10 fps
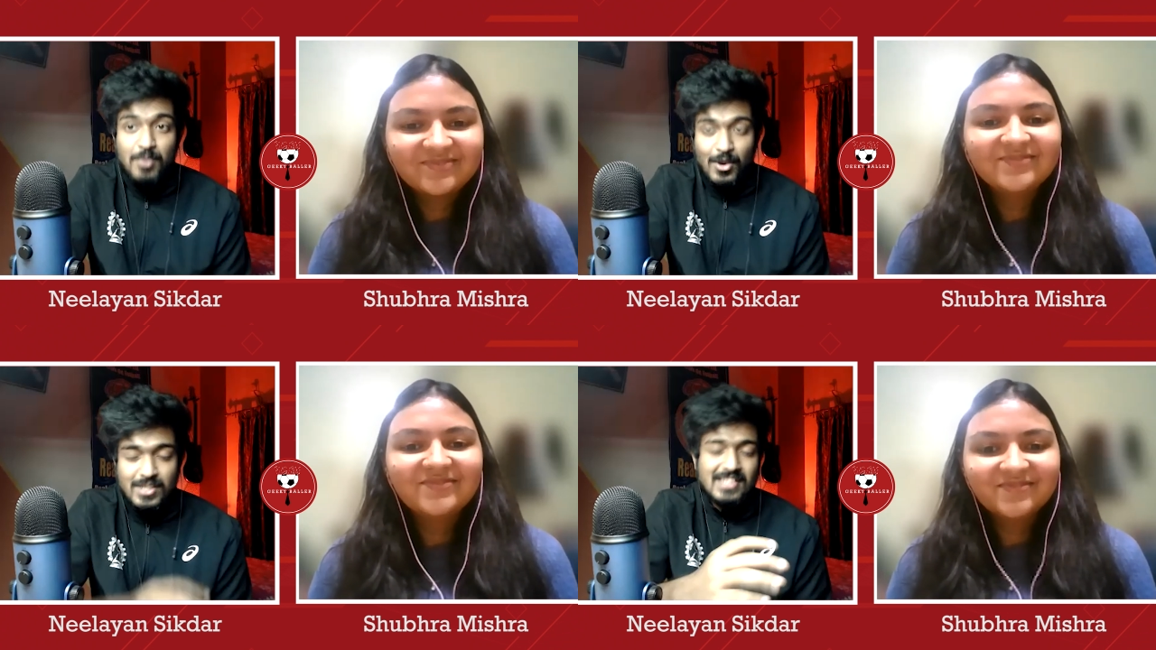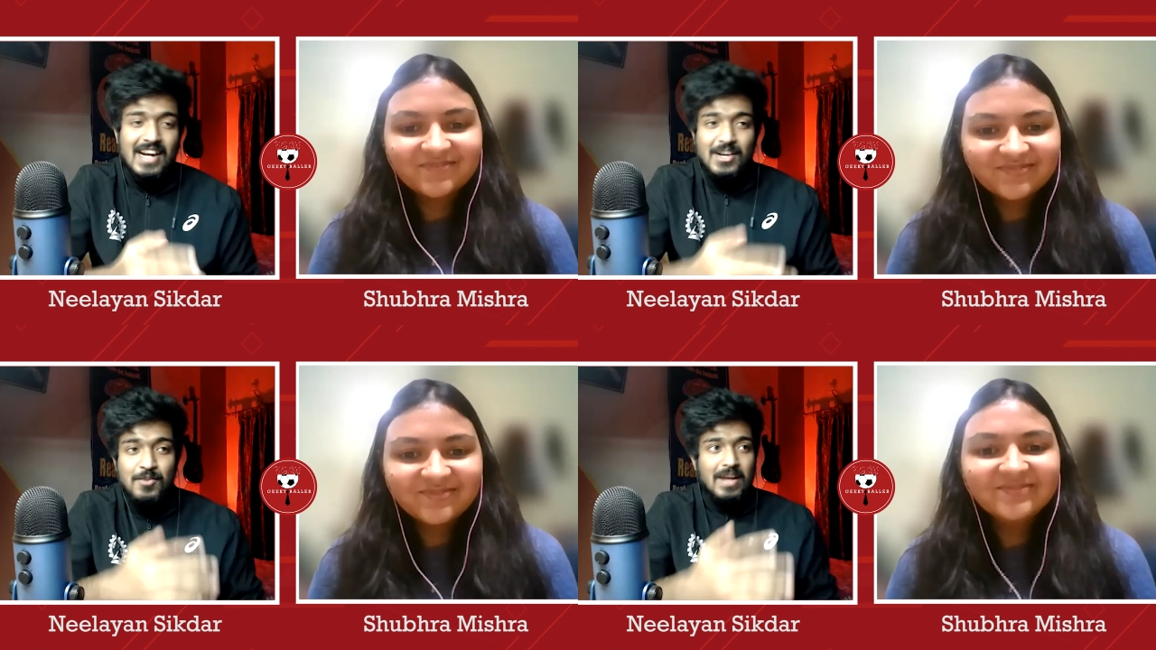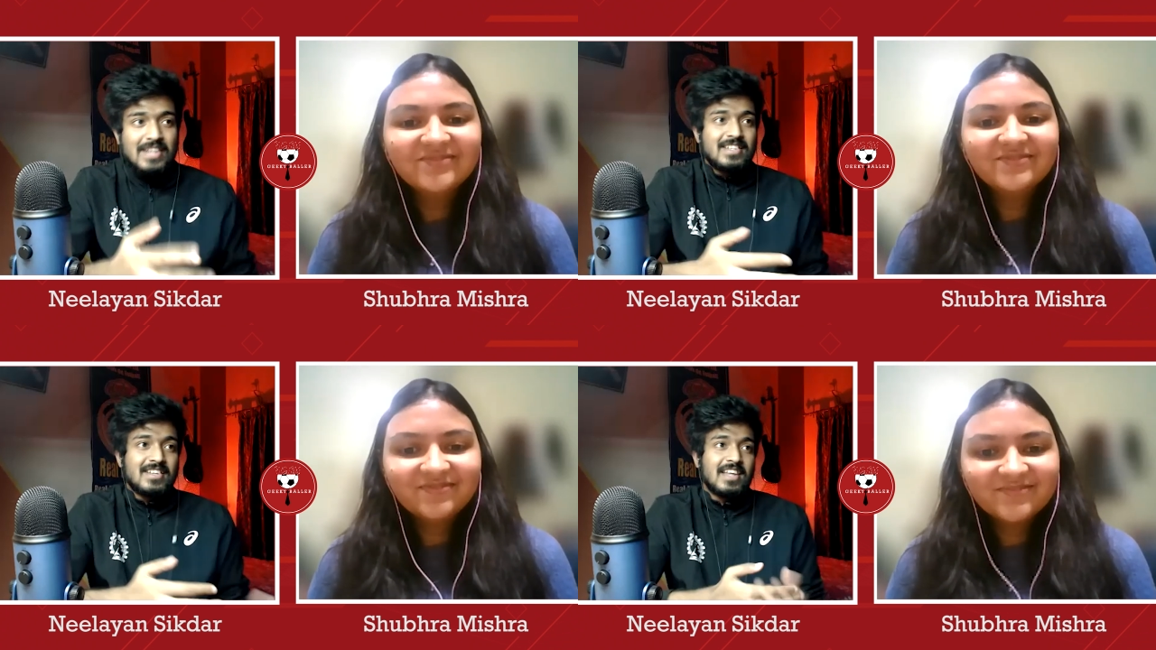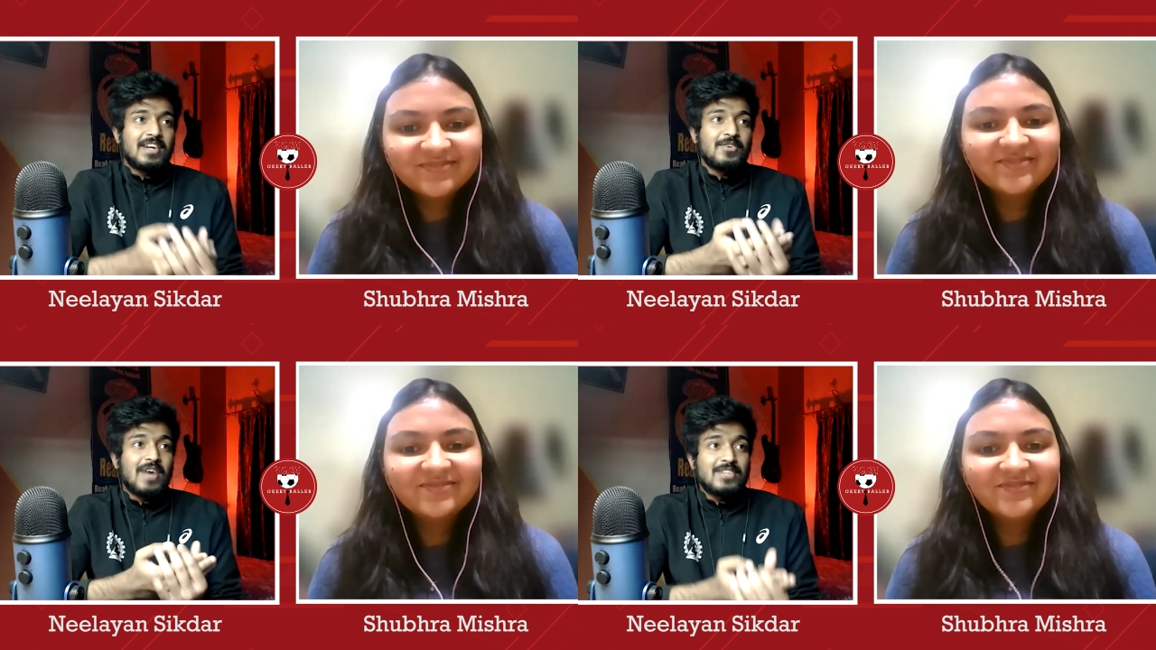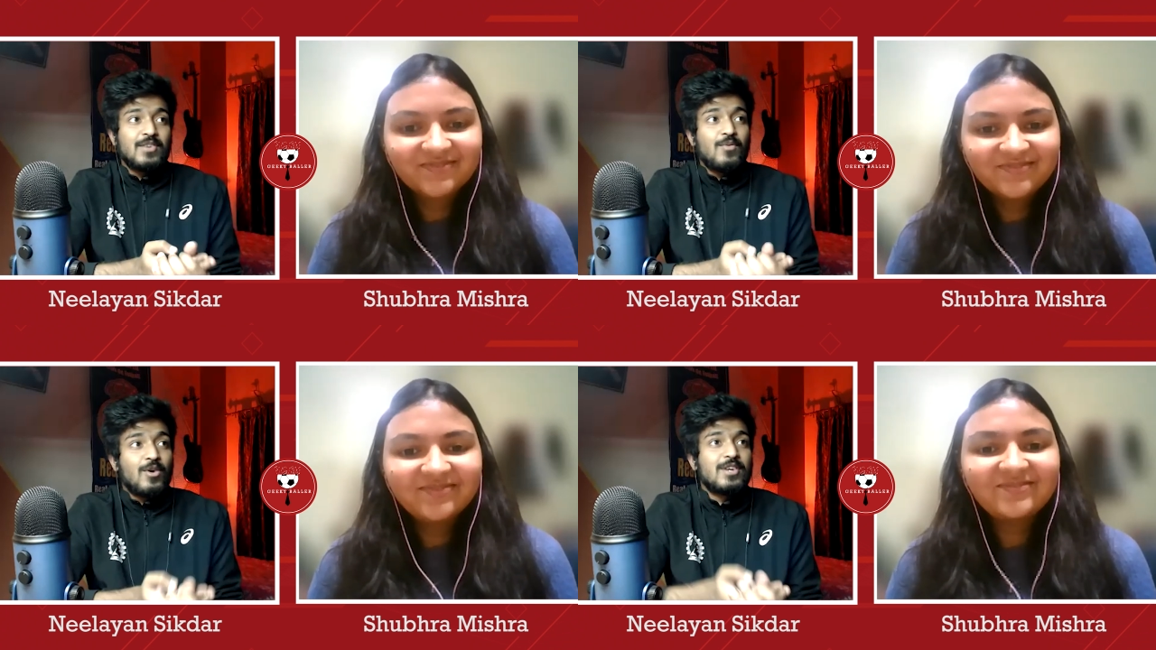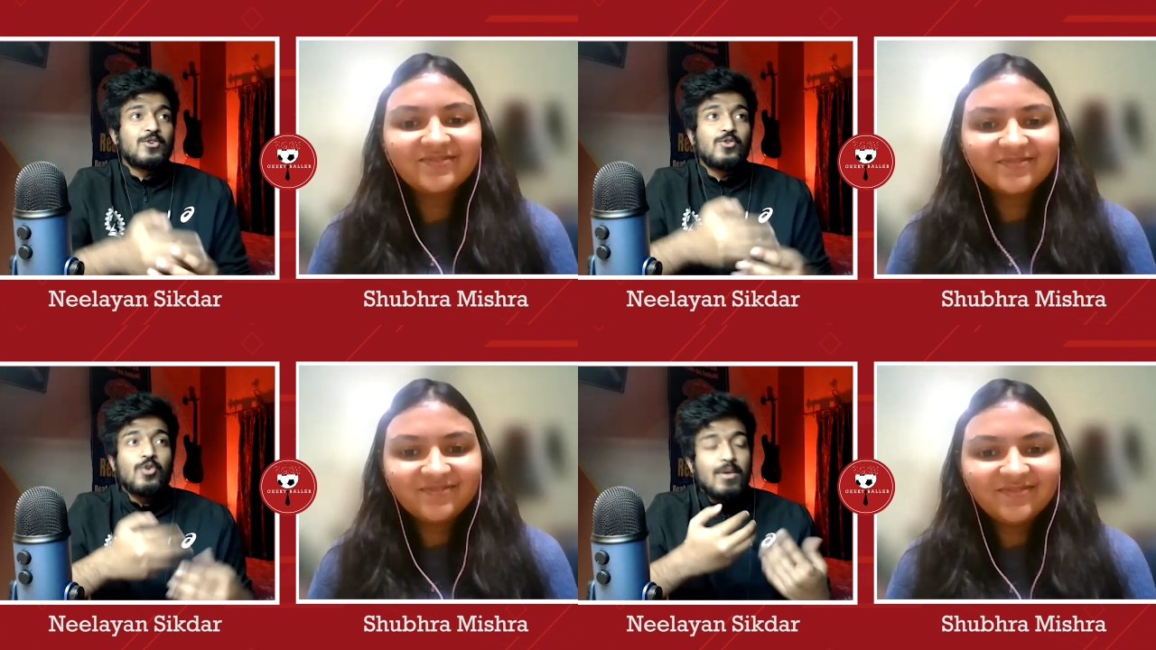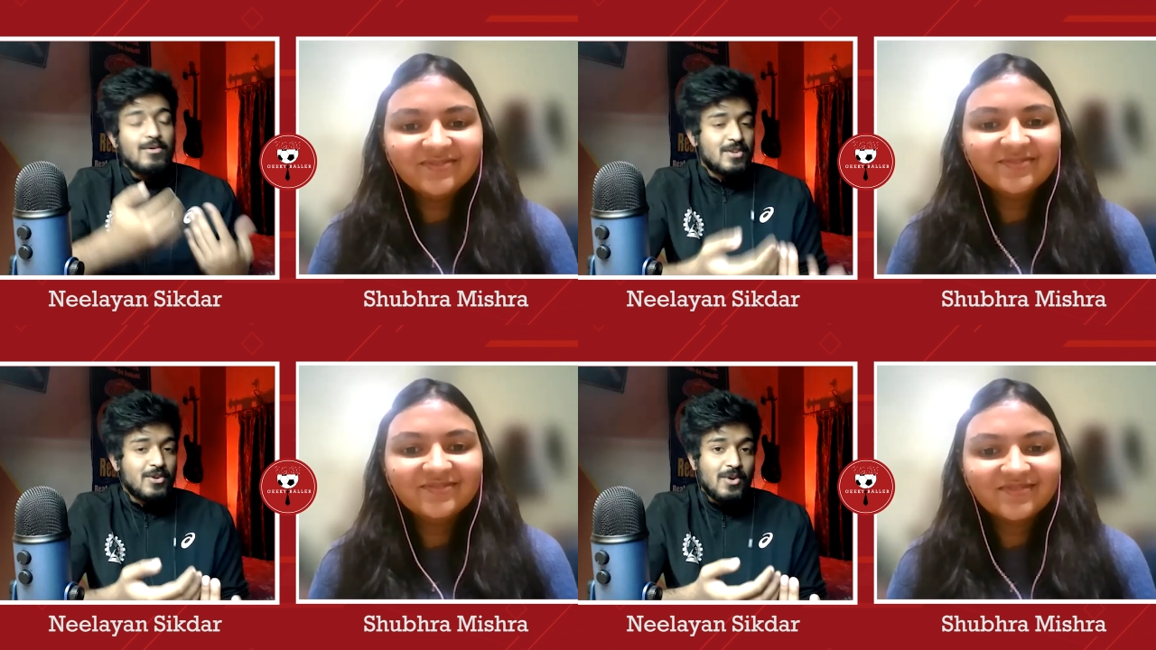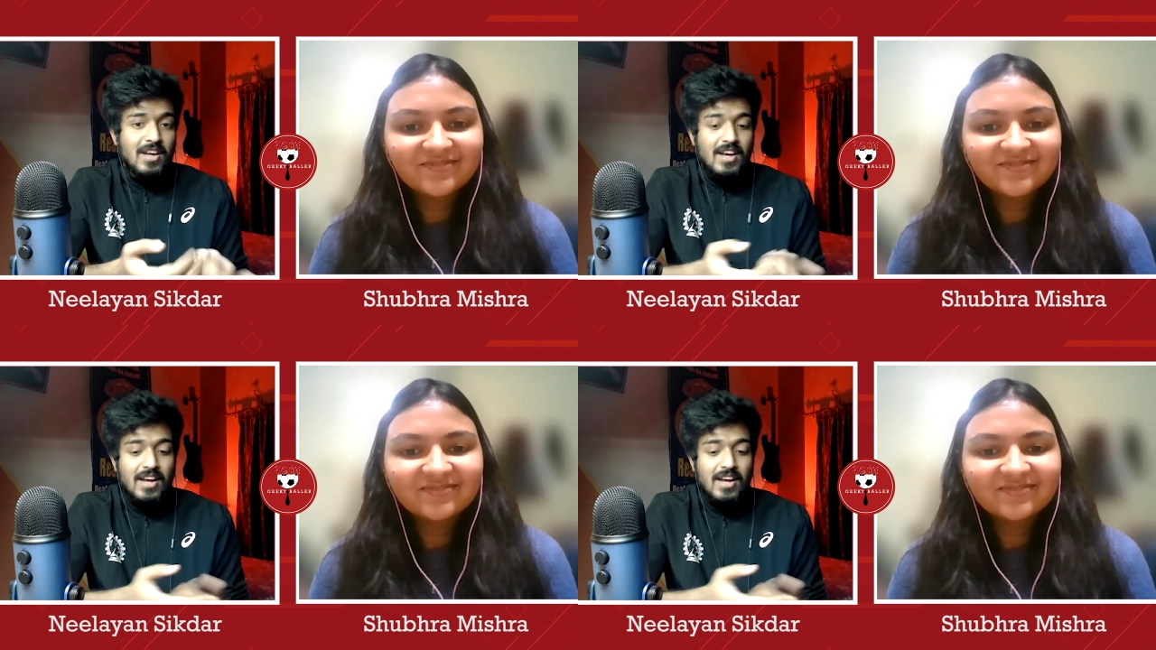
Speaker 1: process that you mentioned that you actually wanted to know about the role